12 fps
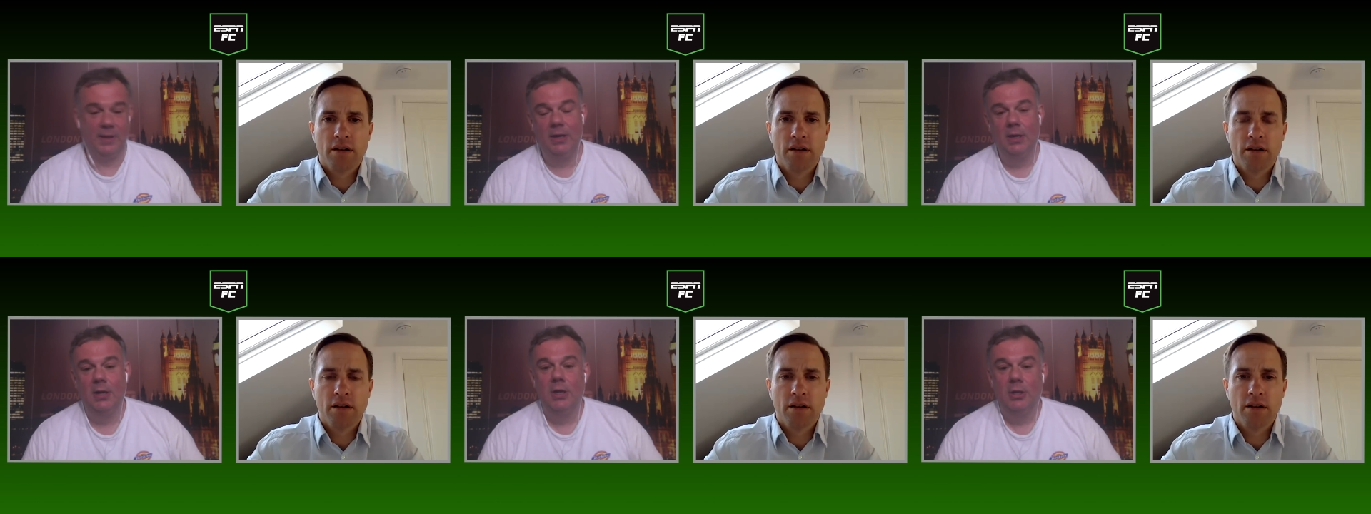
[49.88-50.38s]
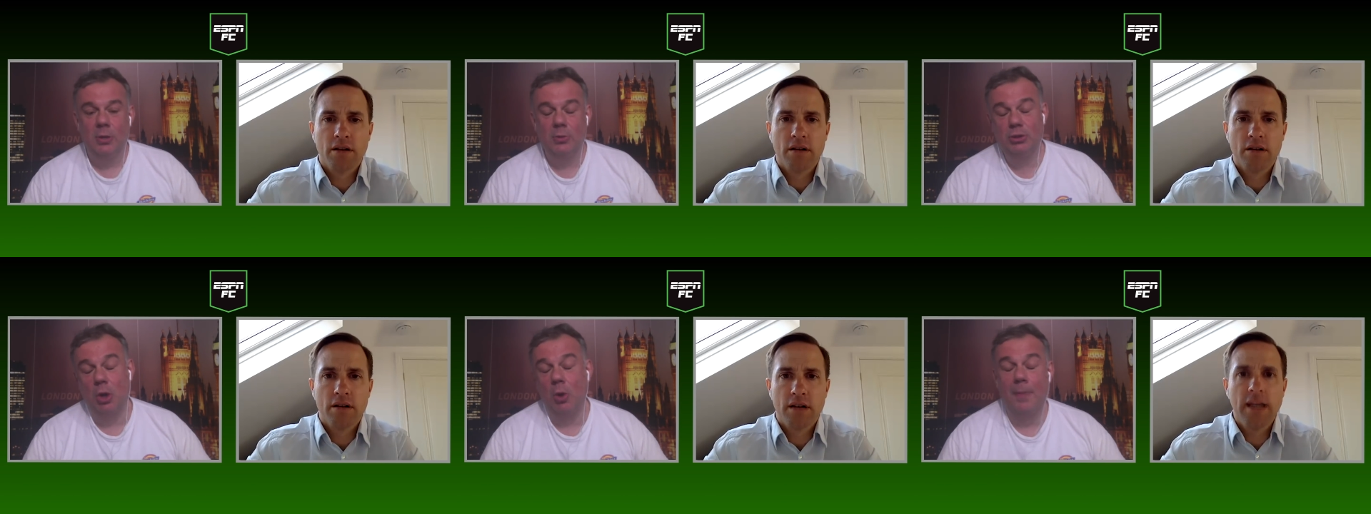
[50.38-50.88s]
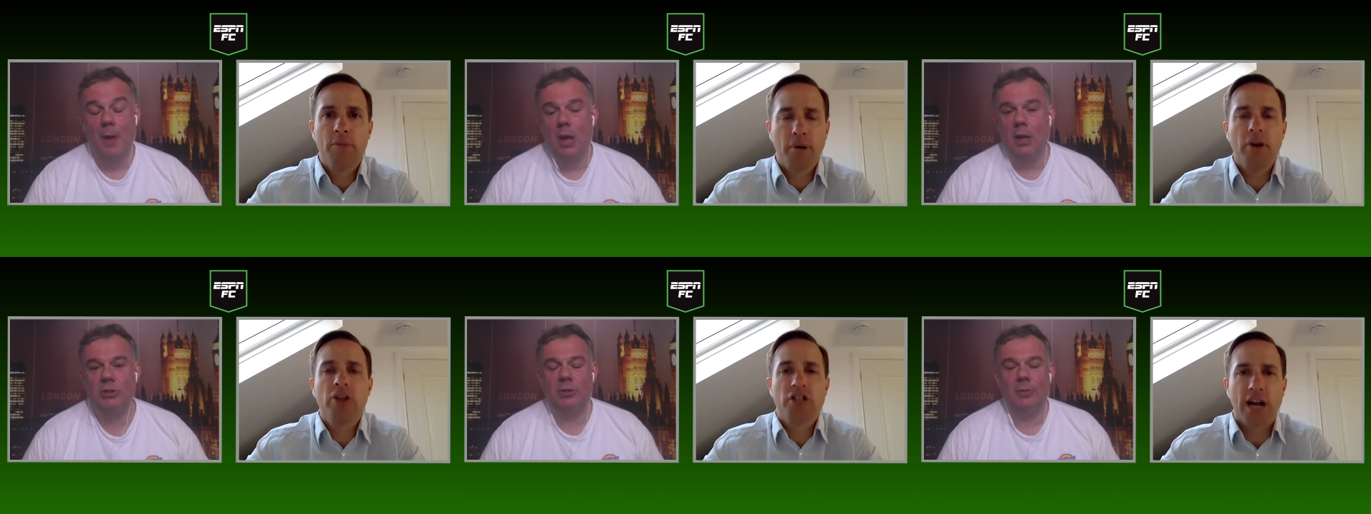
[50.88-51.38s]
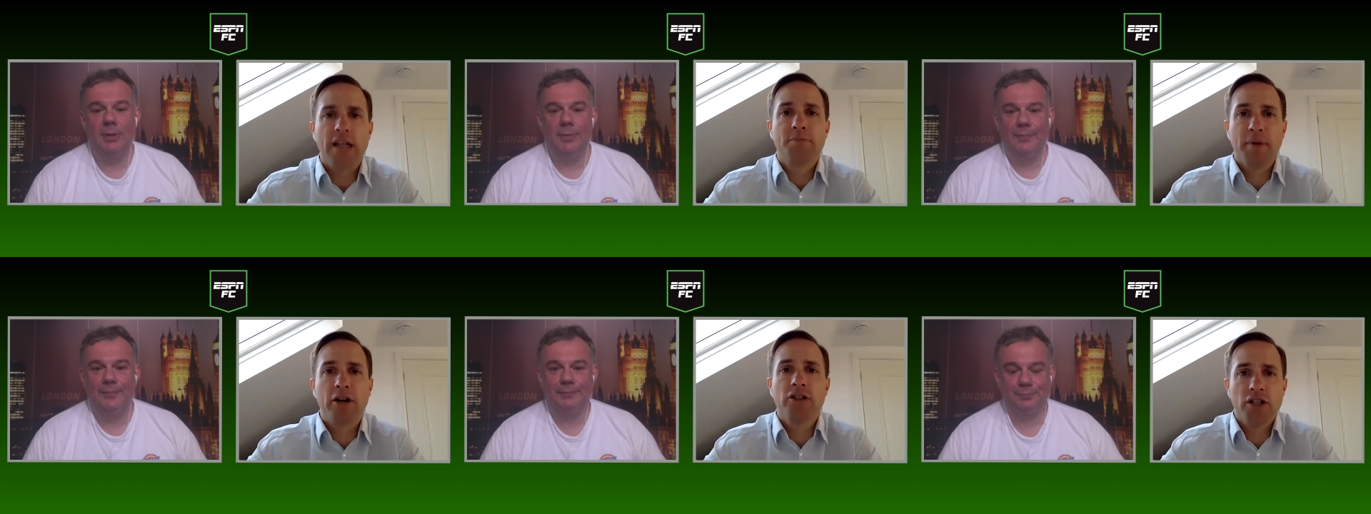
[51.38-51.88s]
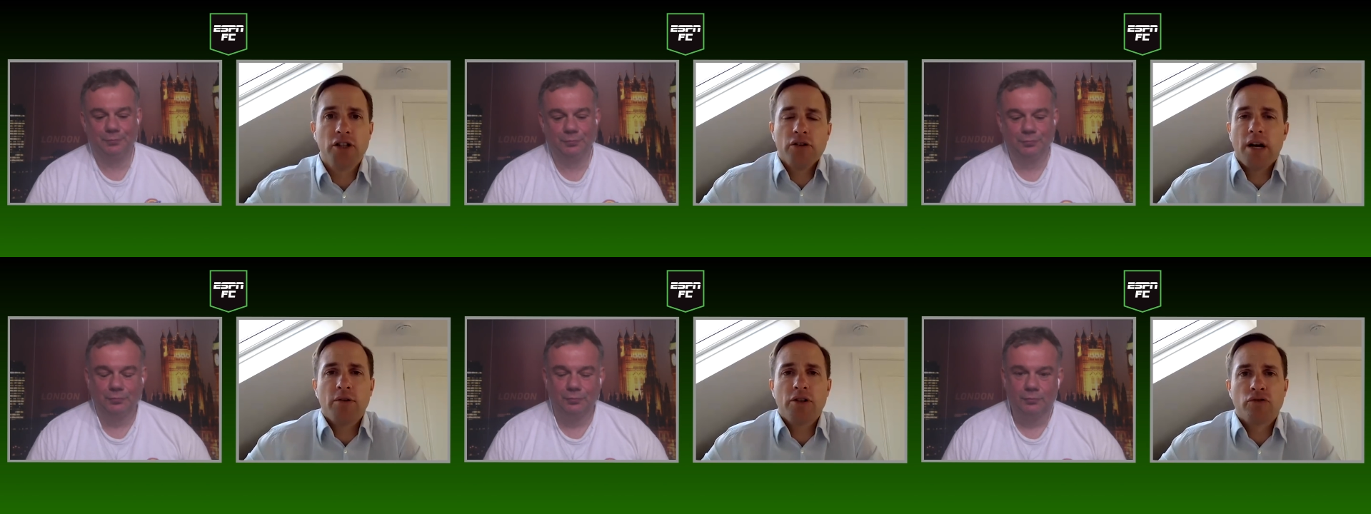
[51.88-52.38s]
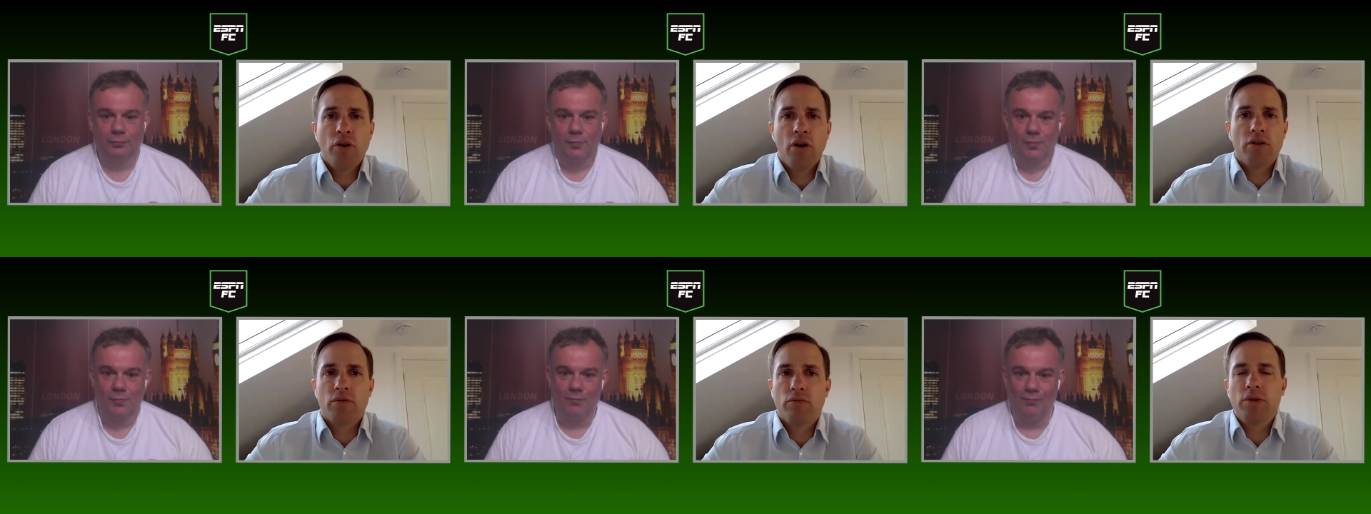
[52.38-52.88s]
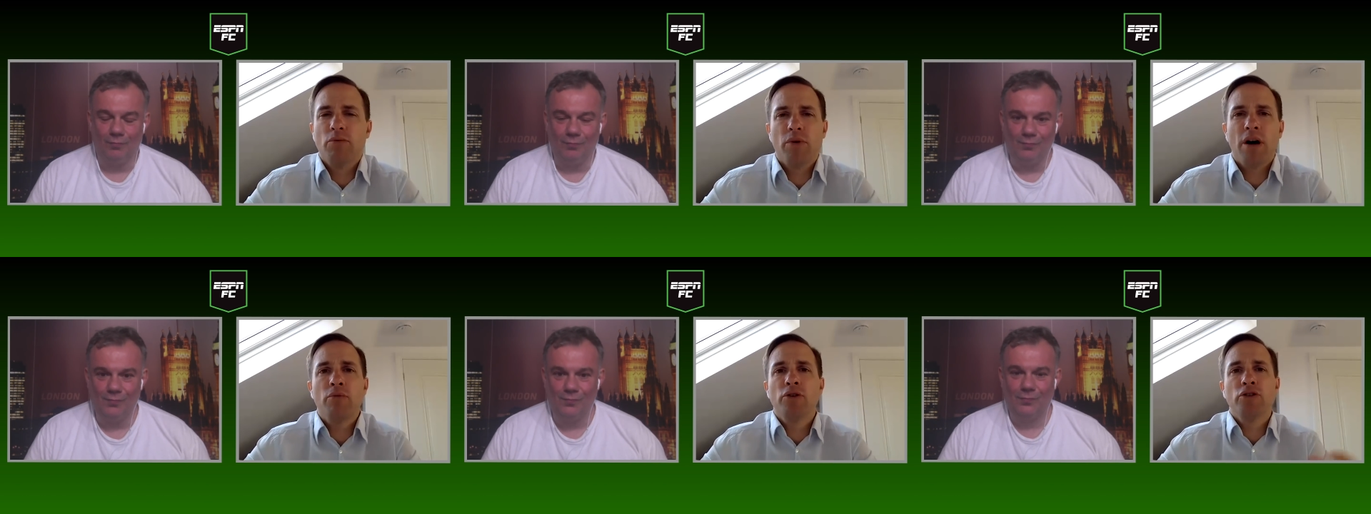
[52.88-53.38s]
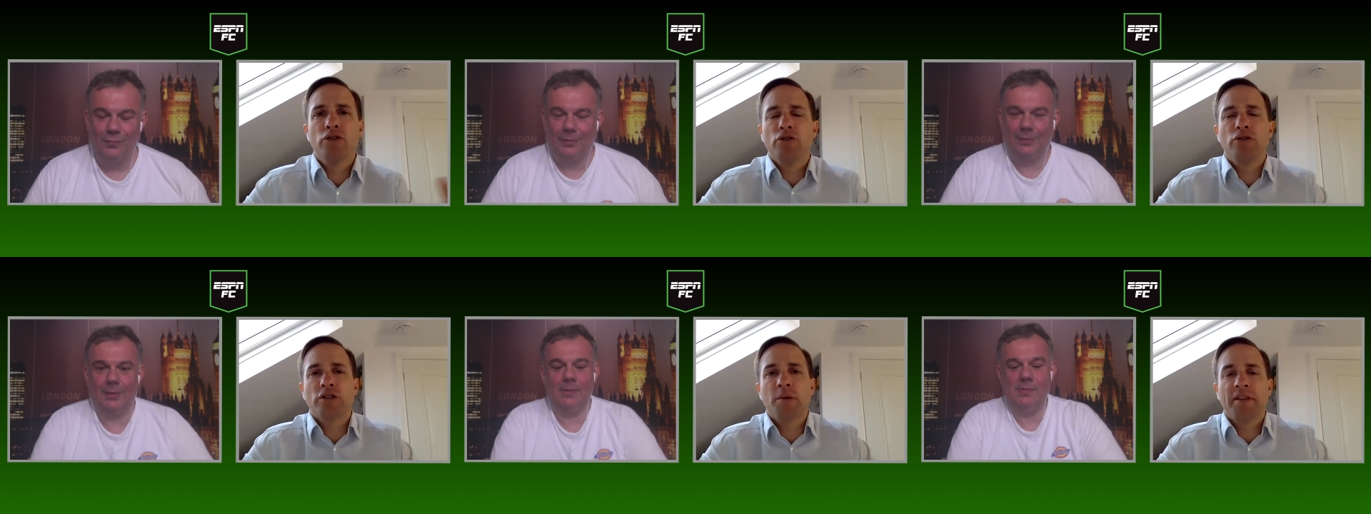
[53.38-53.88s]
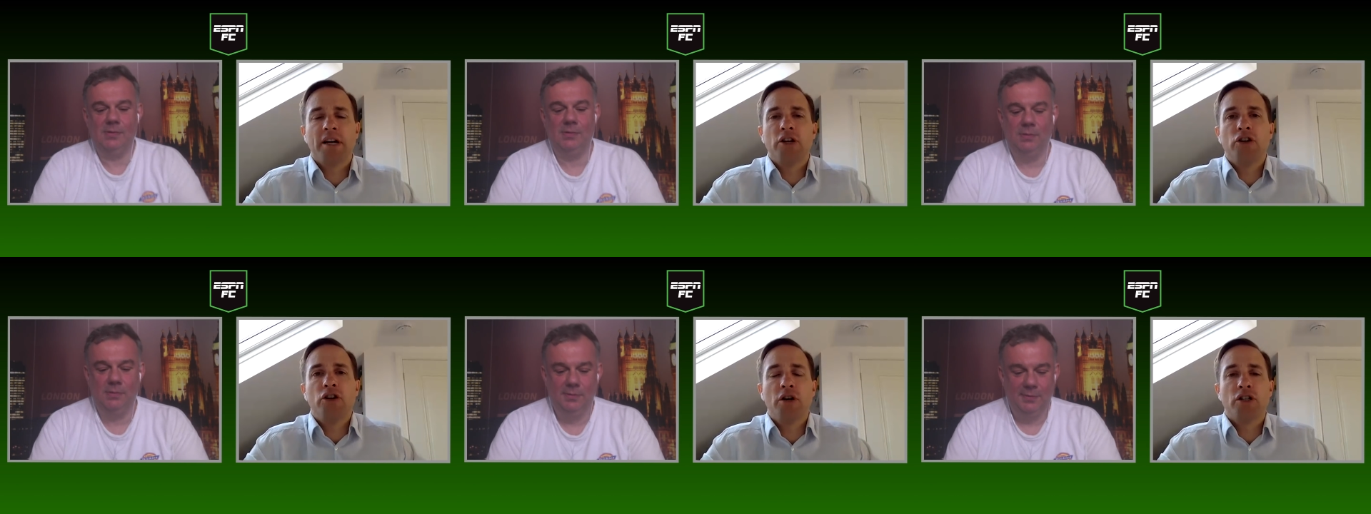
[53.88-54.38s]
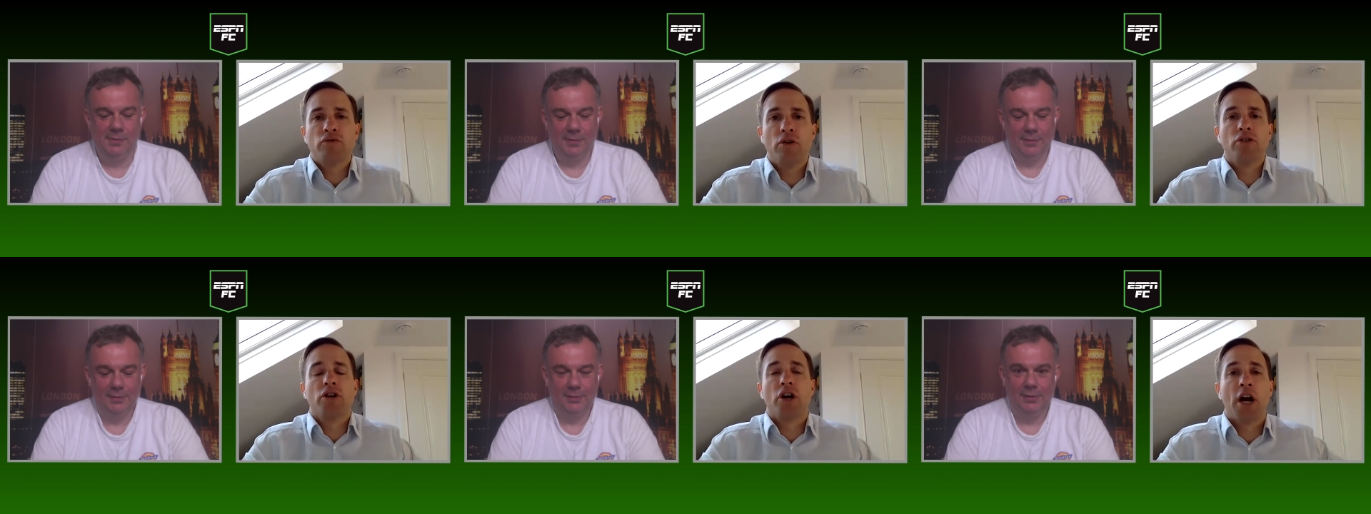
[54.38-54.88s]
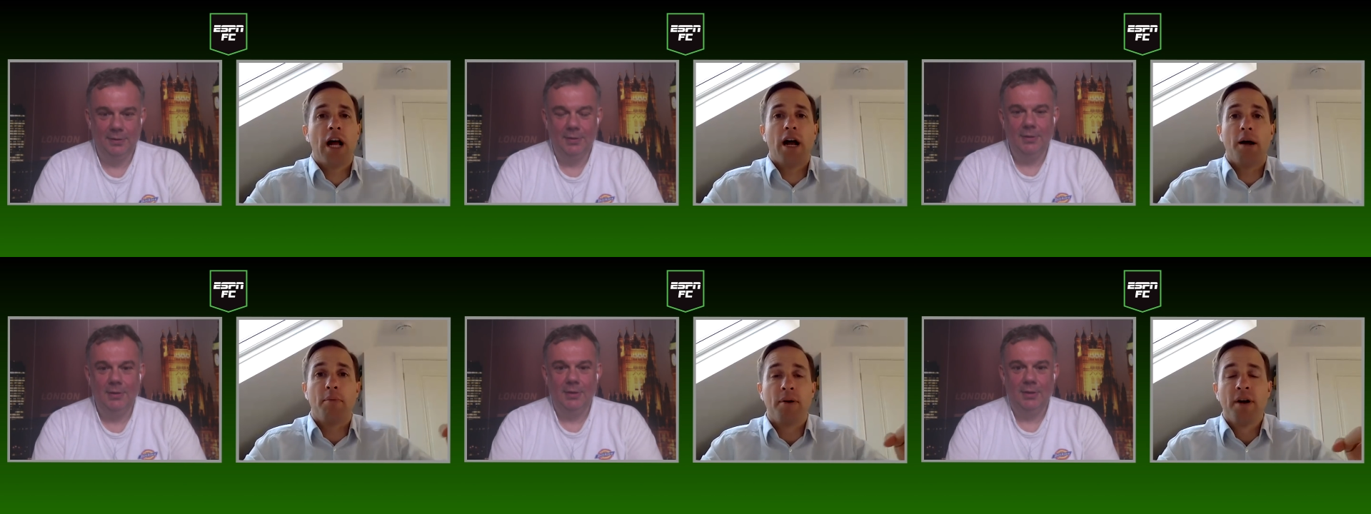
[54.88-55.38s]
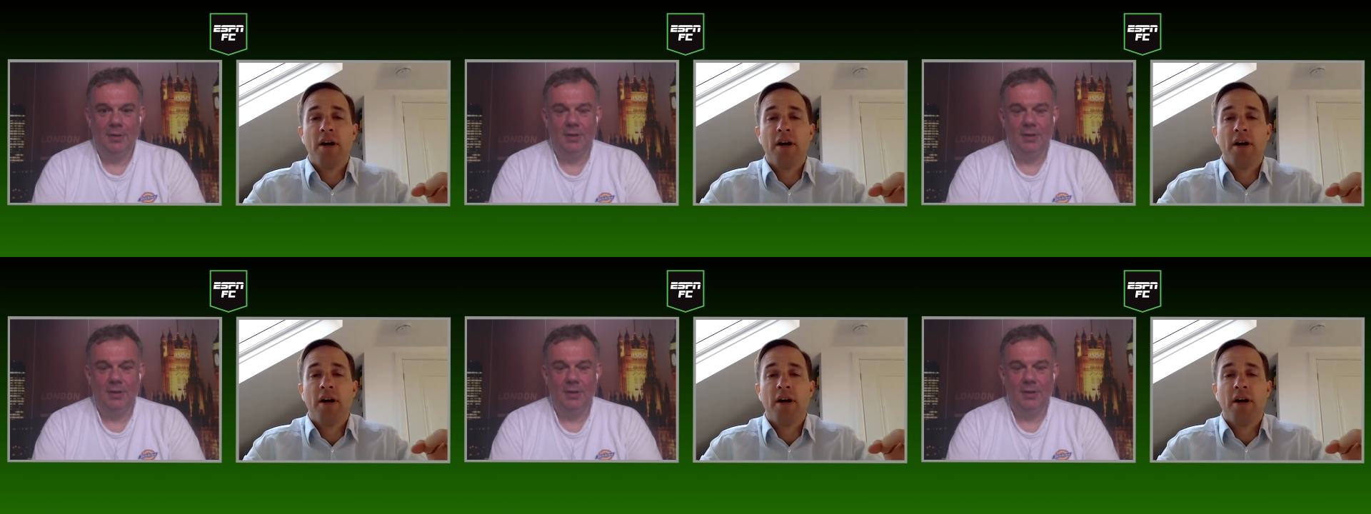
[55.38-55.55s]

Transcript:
Speaker 1: but there was no...
Speaker 2: He apologized because he knew that was wrong. Well, why would you do something that you know is wrong? The club...